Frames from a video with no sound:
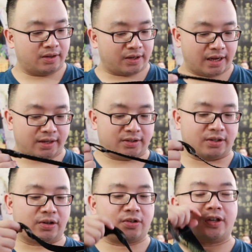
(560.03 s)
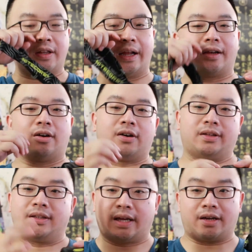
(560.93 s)
Okay, so just like all
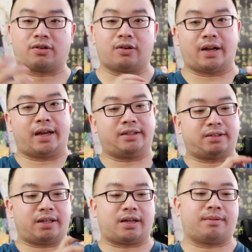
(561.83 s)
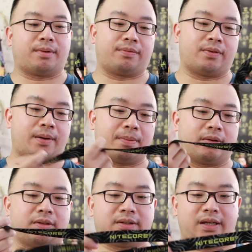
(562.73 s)
the Nitecore lights, they come with
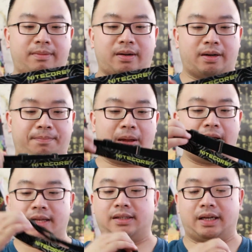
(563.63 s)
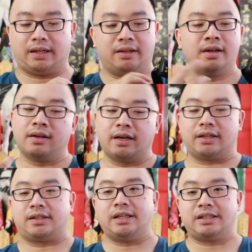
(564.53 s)
about the same kind of bands, and
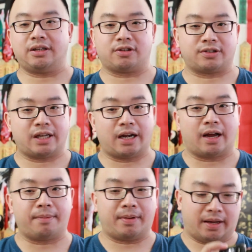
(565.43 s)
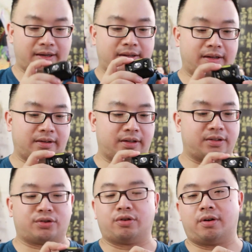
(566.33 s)
it's easy to set up, and
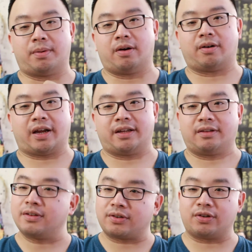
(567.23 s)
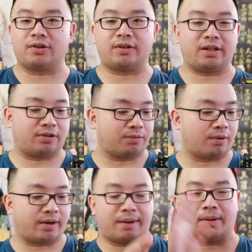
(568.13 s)
it's durable. Okay, you don't need to
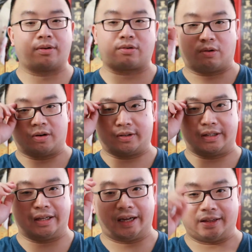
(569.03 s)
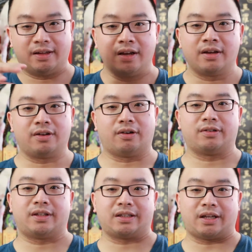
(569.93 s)
worry about quality and, you
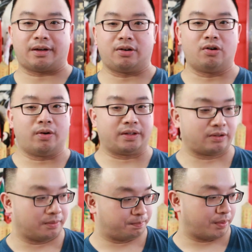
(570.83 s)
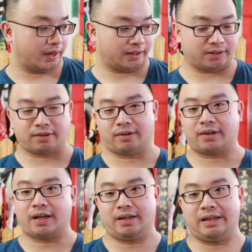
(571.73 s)
know, things like, oh, it's going to break, it's going to
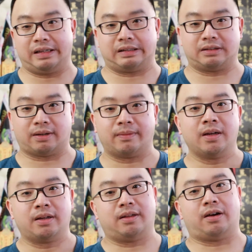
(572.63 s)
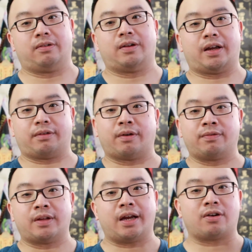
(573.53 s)
get leaks and stuff. No, like
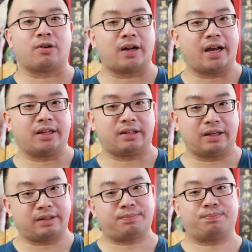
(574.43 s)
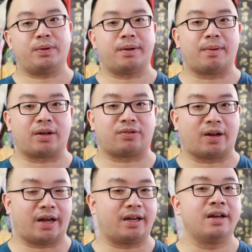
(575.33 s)
with Nitecore lights, it's pretty much
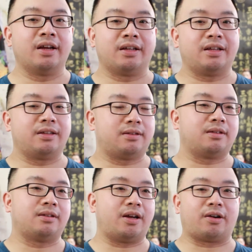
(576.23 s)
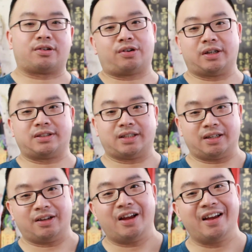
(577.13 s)
like they are
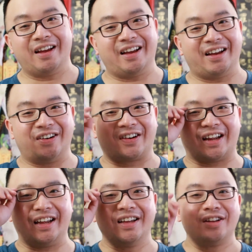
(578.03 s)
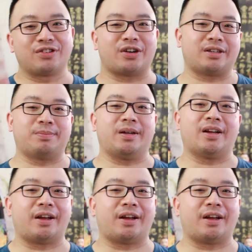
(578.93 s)
trusted. Okay, trust me.